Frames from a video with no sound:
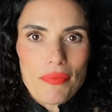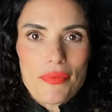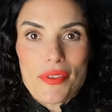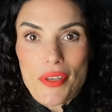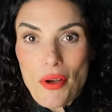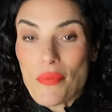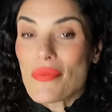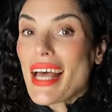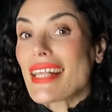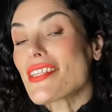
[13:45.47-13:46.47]
So
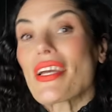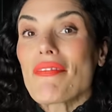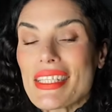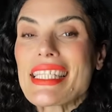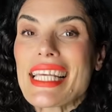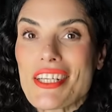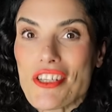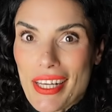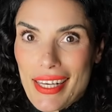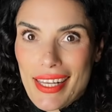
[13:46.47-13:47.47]
that's our
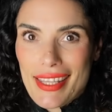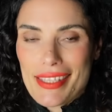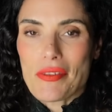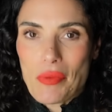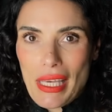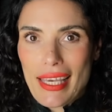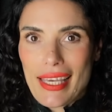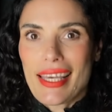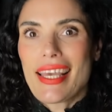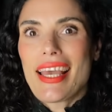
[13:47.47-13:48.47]
invitation this
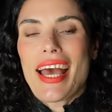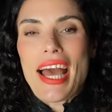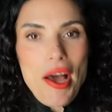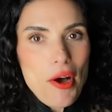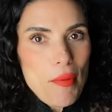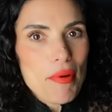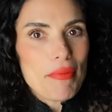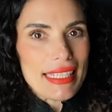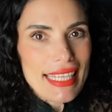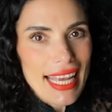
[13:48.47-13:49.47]
week. I hope
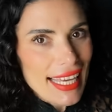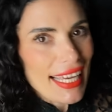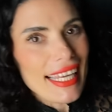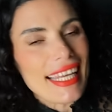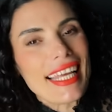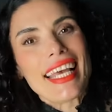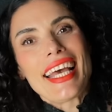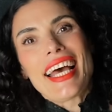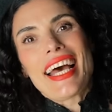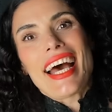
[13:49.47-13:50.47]
we take it.
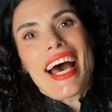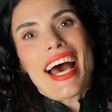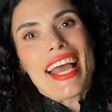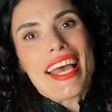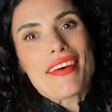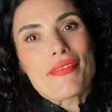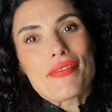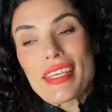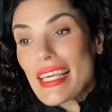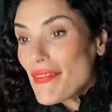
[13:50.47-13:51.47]
I
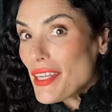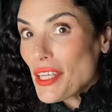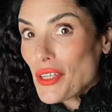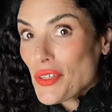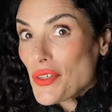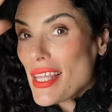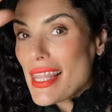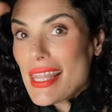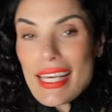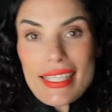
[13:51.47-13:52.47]
have given you
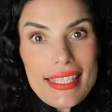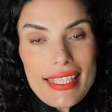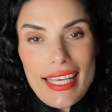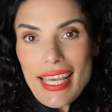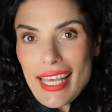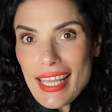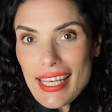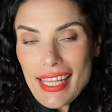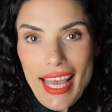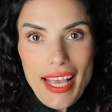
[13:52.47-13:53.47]
this
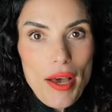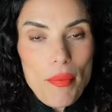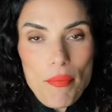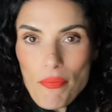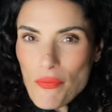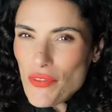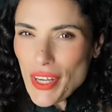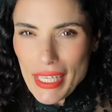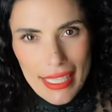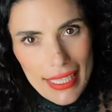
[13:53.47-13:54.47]
in like a
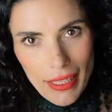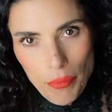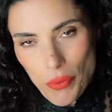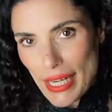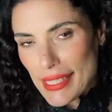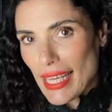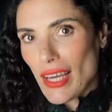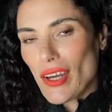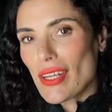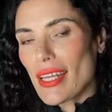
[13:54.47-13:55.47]
very detailed
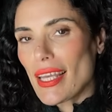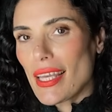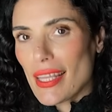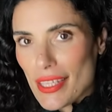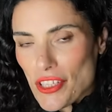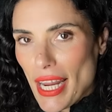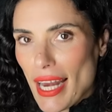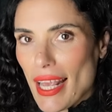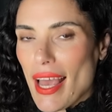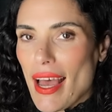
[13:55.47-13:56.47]
breakdown in the
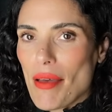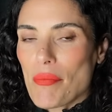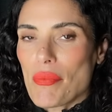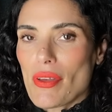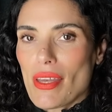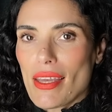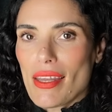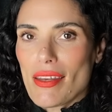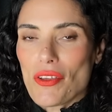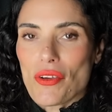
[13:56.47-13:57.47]
Chani app
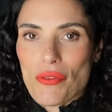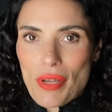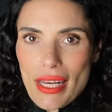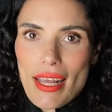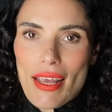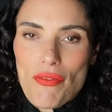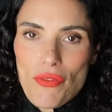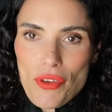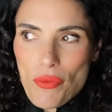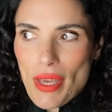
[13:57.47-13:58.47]
in your reading
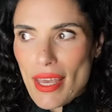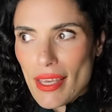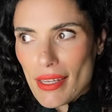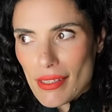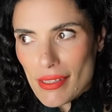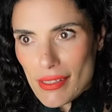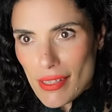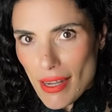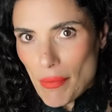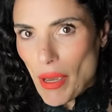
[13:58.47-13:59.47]
for the week
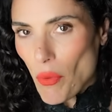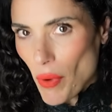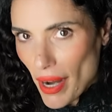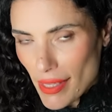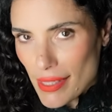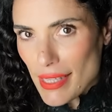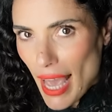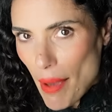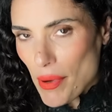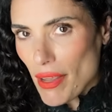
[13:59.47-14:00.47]
talking about where this is
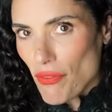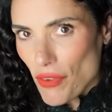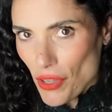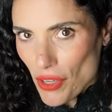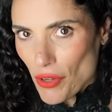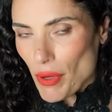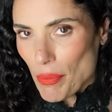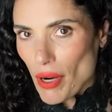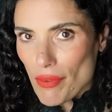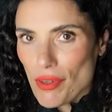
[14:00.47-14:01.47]
happening for you, what
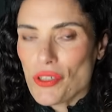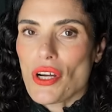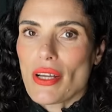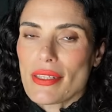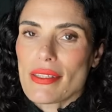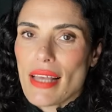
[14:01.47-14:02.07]
part of your chart this is